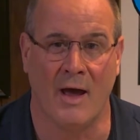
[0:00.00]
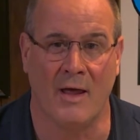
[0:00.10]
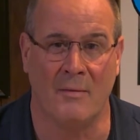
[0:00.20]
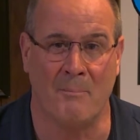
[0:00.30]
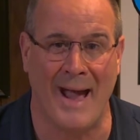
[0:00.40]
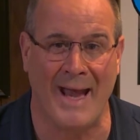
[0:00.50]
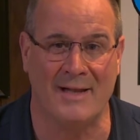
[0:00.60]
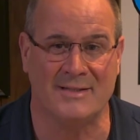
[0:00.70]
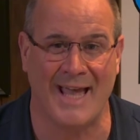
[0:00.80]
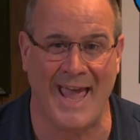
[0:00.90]

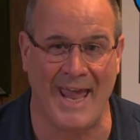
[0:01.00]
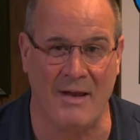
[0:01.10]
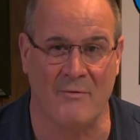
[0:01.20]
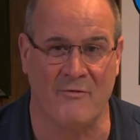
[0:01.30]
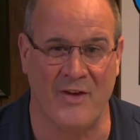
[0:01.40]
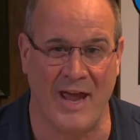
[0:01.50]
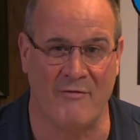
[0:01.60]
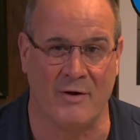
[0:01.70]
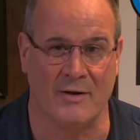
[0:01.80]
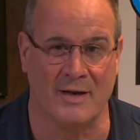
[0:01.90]
Minus 8 favorite,
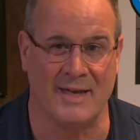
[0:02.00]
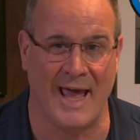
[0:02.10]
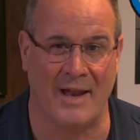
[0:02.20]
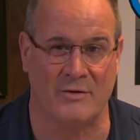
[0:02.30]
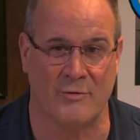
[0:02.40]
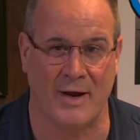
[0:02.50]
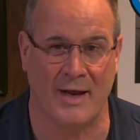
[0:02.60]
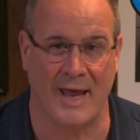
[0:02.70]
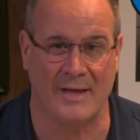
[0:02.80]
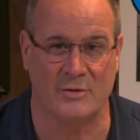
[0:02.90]
the Dallas
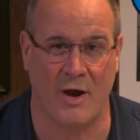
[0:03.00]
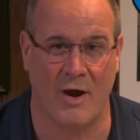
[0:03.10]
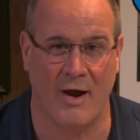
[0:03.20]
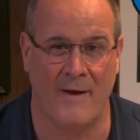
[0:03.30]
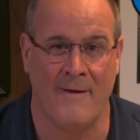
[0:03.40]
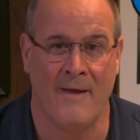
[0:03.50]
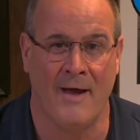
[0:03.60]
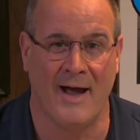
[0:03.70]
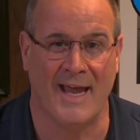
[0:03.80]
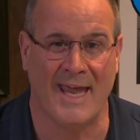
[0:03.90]
Renegades are
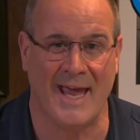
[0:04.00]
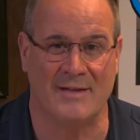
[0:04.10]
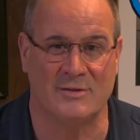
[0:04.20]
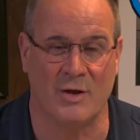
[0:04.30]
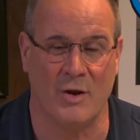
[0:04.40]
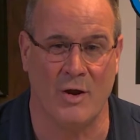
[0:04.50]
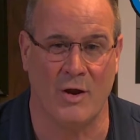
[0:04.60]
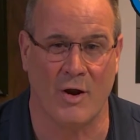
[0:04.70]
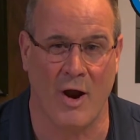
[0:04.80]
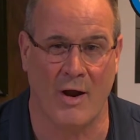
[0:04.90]
against the New York
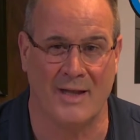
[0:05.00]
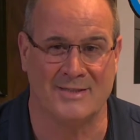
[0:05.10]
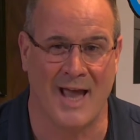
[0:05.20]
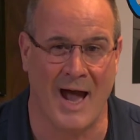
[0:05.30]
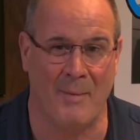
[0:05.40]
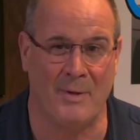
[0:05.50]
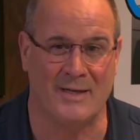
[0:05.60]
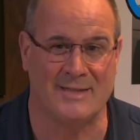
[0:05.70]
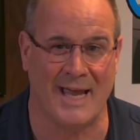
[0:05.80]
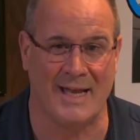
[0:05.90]
Guardians. I'm going to
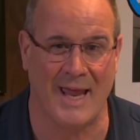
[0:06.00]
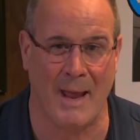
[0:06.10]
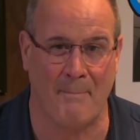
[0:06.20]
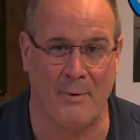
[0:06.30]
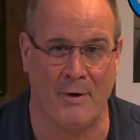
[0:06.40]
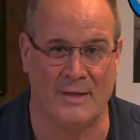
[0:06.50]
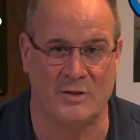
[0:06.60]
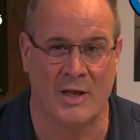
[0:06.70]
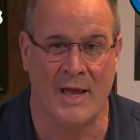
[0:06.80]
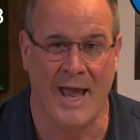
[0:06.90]
take the 8 points
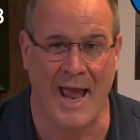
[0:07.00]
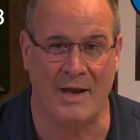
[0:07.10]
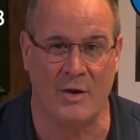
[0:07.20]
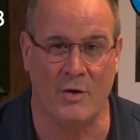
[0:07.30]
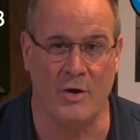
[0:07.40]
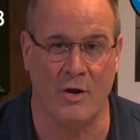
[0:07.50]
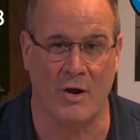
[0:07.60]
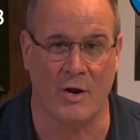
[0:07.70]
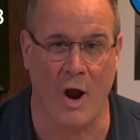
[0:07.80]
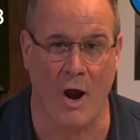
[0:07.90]
and the New York
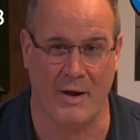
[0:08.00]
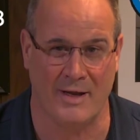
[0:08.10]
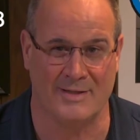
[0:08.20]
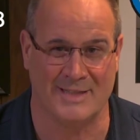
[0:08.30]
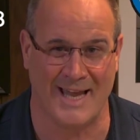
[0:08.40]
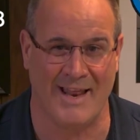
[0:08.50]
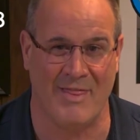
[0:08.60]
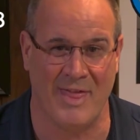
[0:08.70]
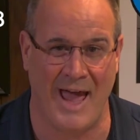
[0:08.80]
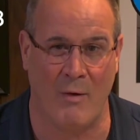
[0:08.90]
Guardians in
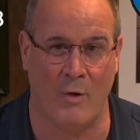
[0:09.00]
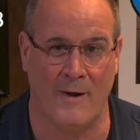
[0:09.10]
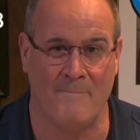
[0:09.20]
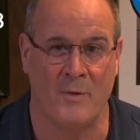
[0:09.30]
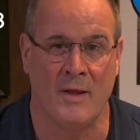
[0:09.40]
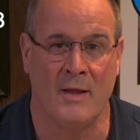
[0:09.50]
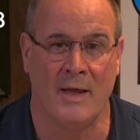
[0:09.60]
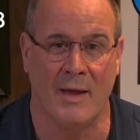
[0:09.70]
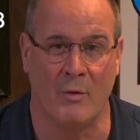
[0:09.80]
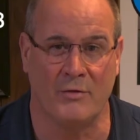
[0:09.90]
that one.
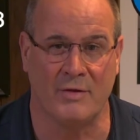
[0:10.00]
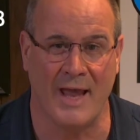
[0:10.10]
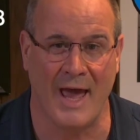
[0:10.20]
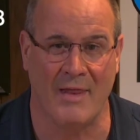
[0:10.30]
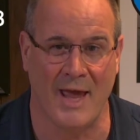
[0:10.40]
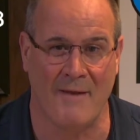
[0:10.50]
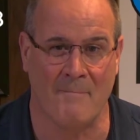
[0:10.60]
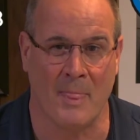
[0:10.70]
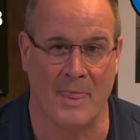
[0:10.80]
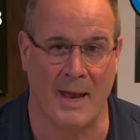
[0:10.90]
We'll see how that
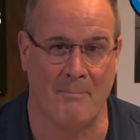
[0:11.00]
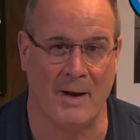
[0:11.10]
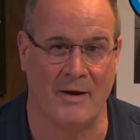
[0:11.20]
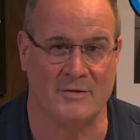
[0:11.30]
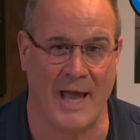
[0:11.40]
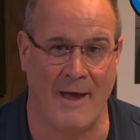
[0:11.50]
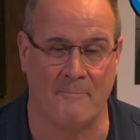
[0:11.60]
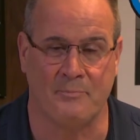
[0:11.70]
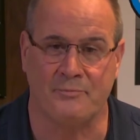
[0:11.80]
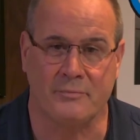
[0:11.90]
bears out.
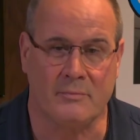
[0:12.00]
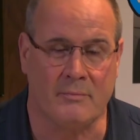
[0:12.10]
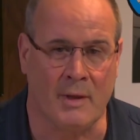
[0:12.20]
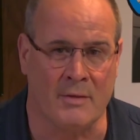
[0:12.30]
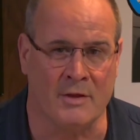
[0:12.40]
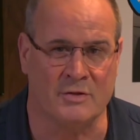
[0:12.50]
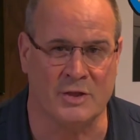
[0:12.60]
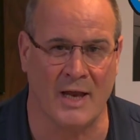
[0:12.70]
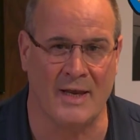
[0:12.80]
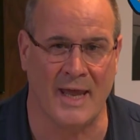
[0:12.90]
The
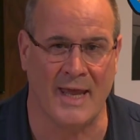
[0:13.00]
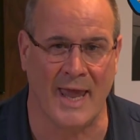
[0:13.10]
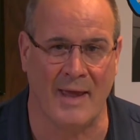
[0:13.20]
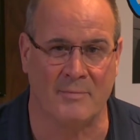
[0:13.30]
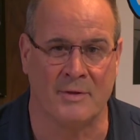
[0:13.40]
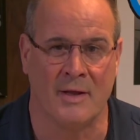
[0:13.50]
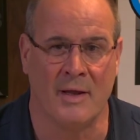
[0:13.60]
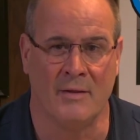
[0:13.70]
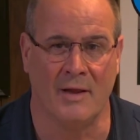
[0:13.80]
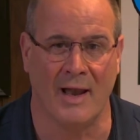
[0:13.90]
Sunday games,
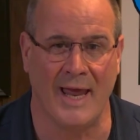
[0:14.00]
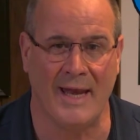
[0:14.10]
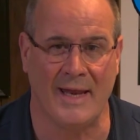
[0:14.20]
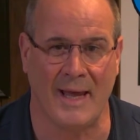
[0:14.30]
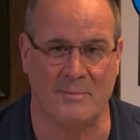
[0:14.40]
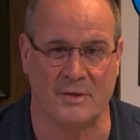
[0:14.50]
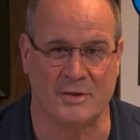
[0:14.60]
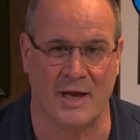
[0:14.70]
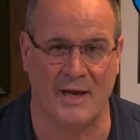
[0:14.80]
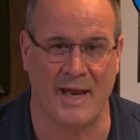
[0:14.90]
the late game, the
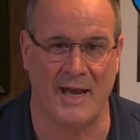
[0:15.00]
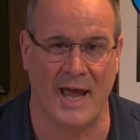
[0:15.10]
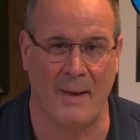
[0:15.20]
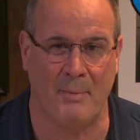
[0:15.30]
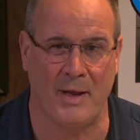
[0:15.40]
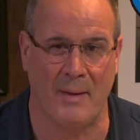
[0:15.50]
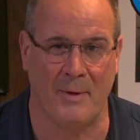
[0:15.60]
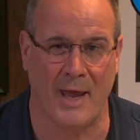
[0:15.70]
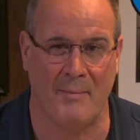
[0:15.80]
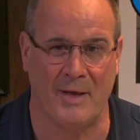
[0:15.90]
Sunday 9 p.m.
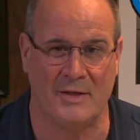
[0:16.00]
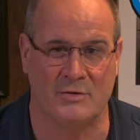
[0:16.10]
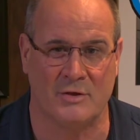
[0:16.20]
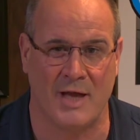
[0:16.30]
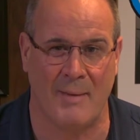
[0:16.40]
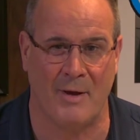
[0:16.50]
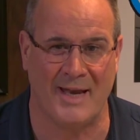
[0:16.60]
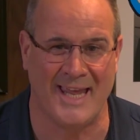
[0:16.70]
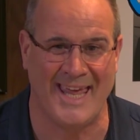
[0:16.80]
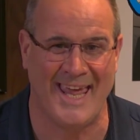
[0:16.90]
game, Eastern Time on
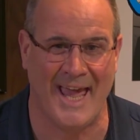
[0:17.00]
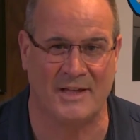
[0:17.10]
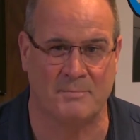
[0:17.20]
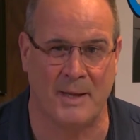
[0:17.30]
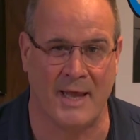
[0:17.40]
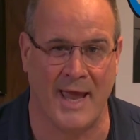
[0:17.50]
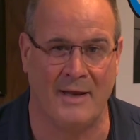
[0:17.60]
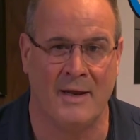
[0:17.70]
ESPN.